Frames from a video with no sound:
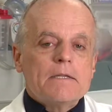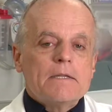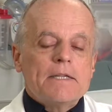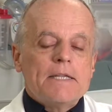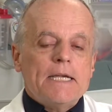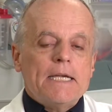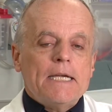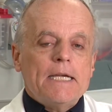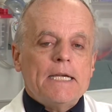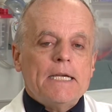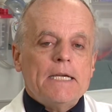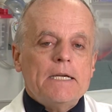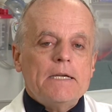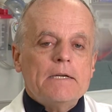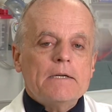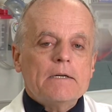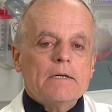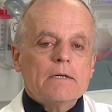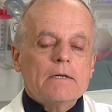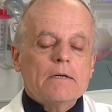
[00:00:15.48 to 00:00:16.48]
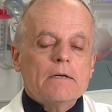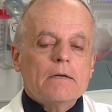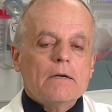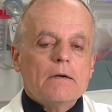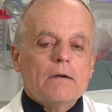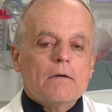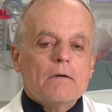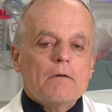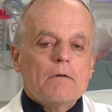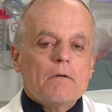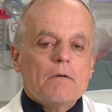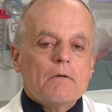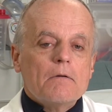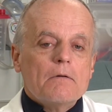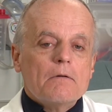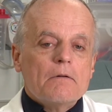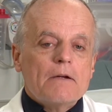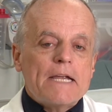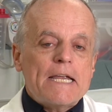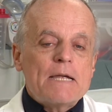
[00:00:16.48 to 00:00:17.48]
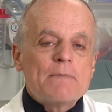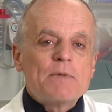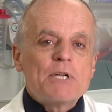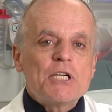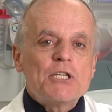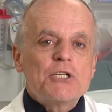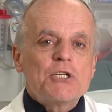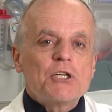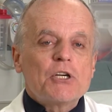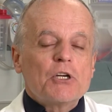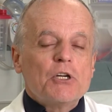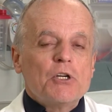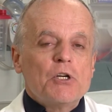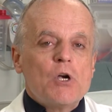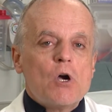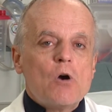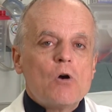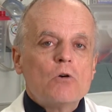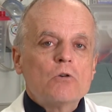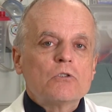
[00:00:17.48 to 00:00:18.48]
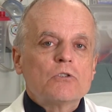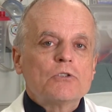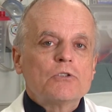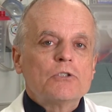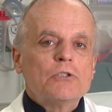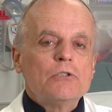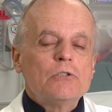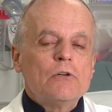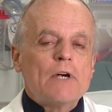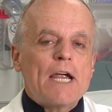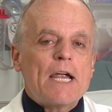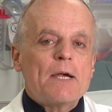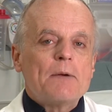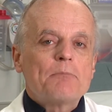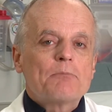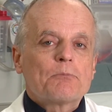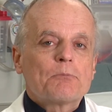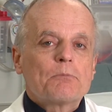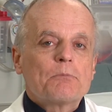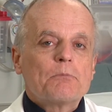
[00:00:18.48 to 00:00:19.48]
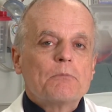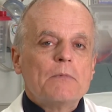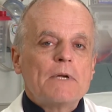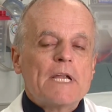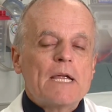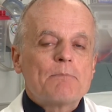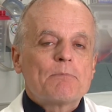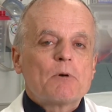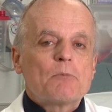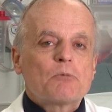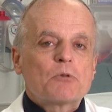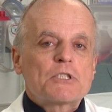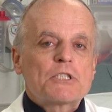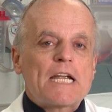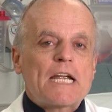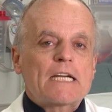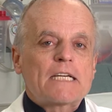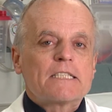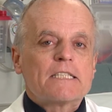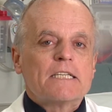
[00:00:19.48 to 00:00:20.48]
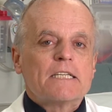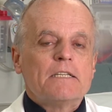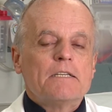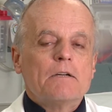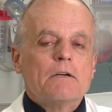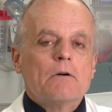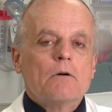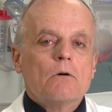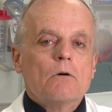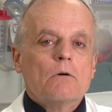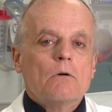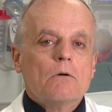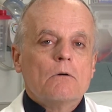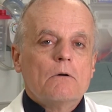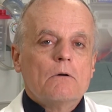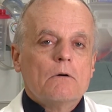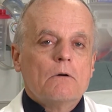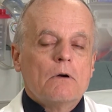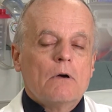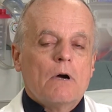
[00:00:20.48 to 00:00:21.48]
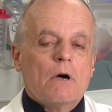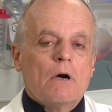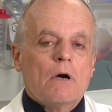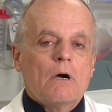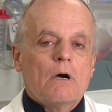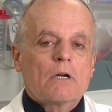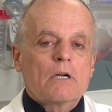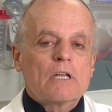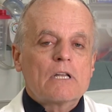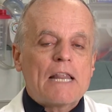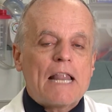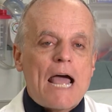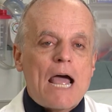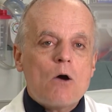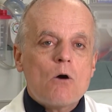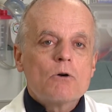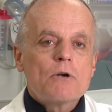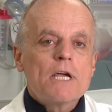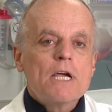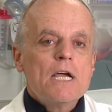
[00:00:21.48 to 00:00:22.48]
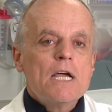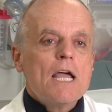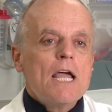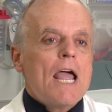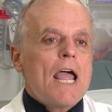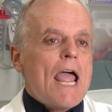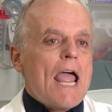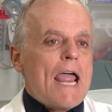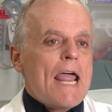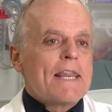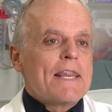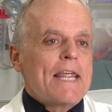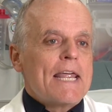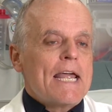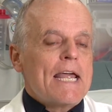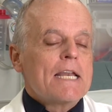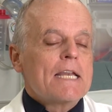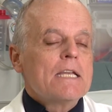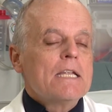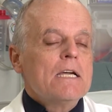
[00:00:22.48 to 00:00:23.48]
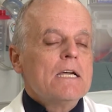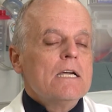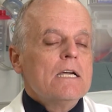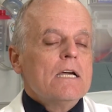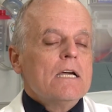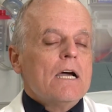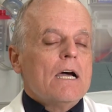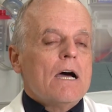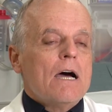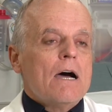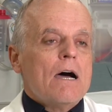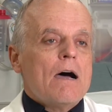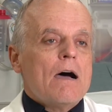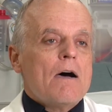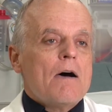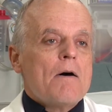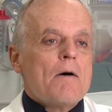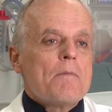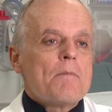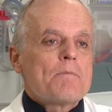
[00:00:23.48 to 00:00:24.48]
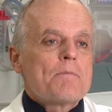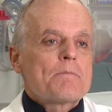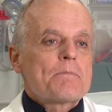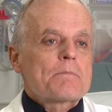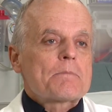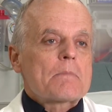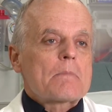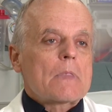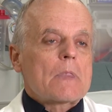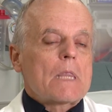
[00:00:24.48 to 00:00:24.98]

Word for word: The image goes to a HIPAA protected uh, cloud, and then um,